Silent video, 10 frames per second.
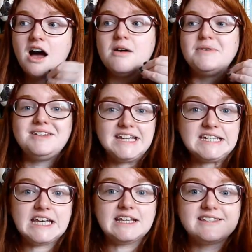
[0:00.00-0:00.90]

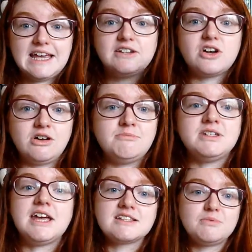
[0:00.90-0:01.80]
knitting said
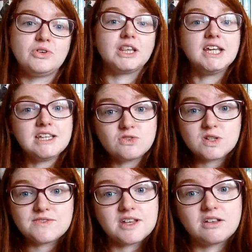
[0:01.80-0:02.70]
garment, exploring the
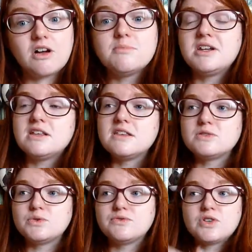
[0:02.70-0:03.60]
history of said garment, and
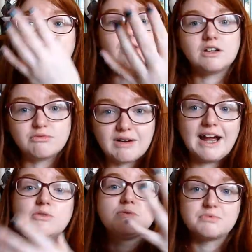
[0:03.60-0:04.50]
then sort of travelling
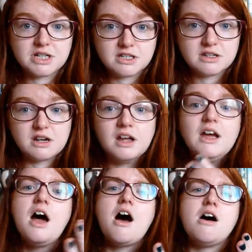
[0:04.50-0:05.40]
around Britain
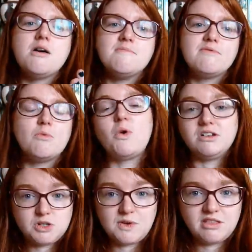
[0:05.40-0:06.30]

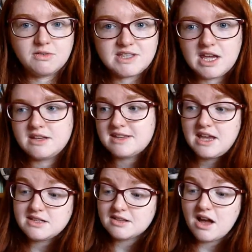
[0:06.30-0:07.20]
while doing those things.
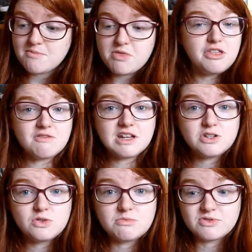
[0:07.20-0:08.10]
It's thoroughly
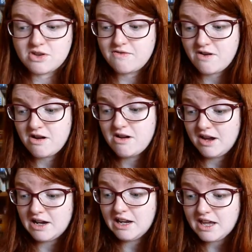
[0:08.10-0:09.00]
enjoyable so
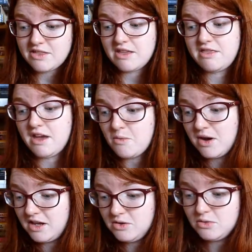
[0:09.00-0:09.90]
far. I like that thing
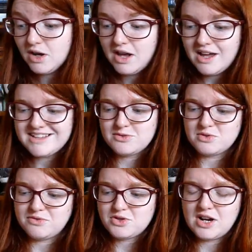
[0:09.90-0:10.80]
where you sort
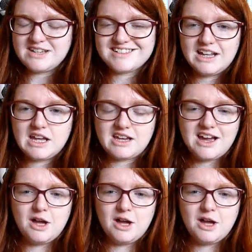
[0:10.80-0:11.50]
of trace, like,